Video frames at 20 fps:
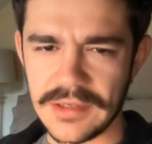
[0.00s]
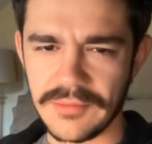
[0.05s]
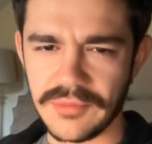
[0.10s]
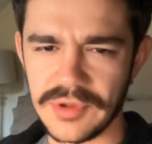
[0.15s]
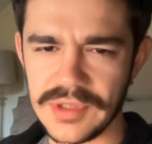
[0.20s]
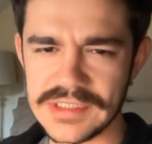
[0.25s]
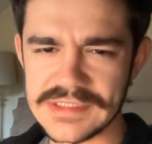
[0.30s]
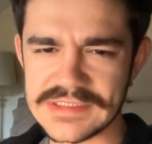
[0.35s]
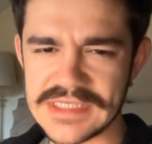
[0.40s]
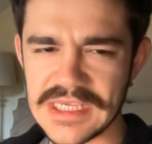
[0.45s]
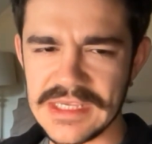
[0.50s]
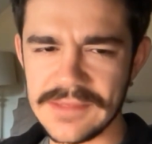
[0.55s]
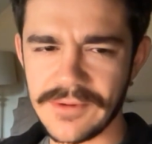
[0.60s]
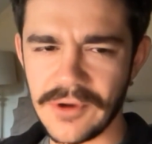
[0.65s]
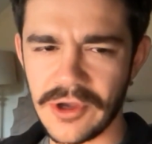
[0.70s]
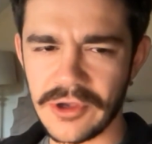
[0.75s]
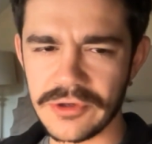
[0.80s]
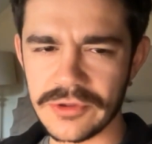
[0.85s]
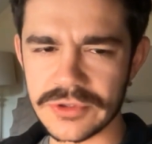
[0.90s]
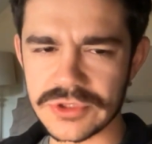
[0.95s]
Please keep
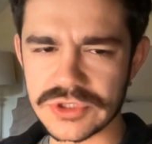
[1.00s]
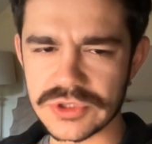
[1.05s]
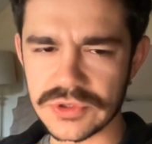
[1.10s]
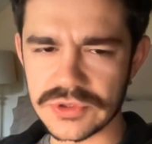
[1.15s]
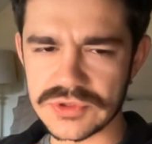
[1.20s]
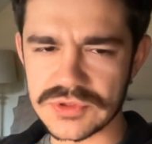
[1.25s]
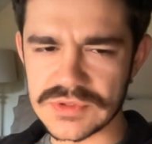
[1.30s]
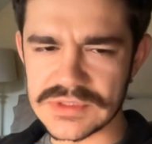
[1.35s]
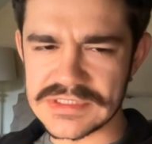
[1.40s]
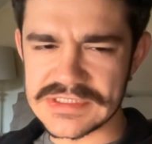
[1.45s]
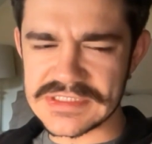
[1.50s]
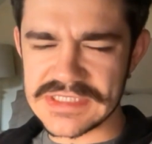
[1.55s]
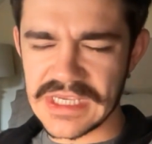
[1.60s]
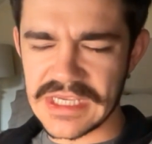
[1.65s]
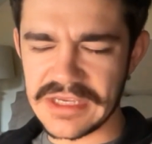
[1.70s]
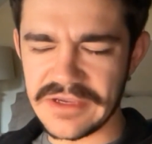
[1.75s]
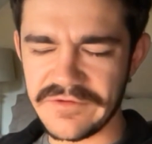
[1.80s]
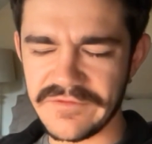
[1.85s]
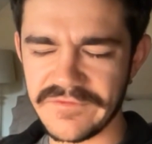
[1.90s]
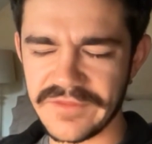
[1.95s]
all your children
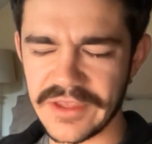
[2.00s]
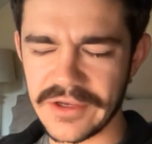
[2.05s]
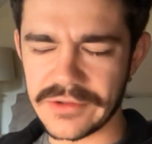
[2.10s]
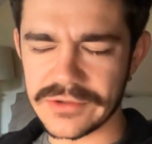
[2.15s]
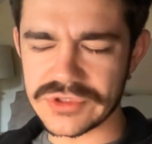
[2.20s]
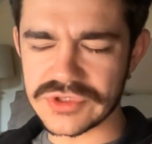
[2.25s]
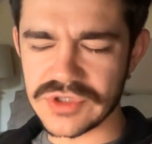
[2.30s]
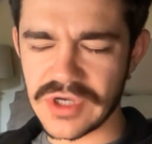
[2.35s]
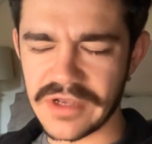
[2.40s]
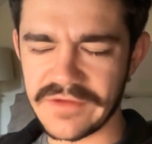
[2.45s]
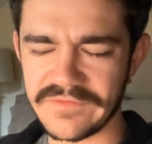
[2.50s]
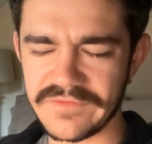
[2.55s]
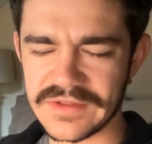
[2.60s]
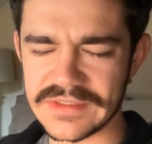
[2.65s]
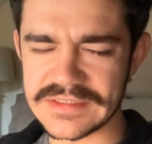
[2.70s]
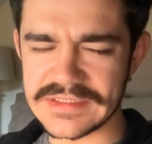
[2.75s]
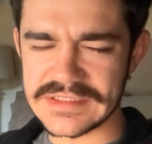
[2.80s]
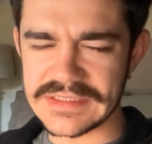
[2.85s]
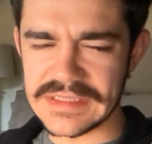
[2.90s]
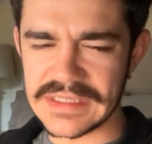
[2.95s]
safe that are
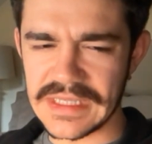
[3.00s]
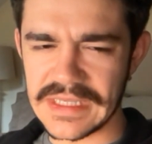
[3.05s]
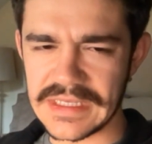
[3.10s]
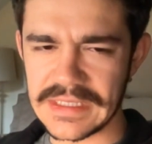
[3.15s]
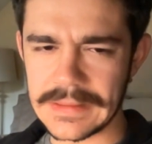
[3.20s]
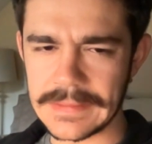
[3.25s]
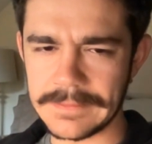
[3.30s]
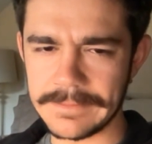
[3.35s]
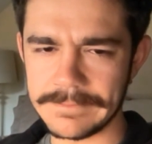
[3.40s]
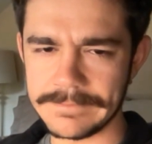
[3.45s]
traveling today.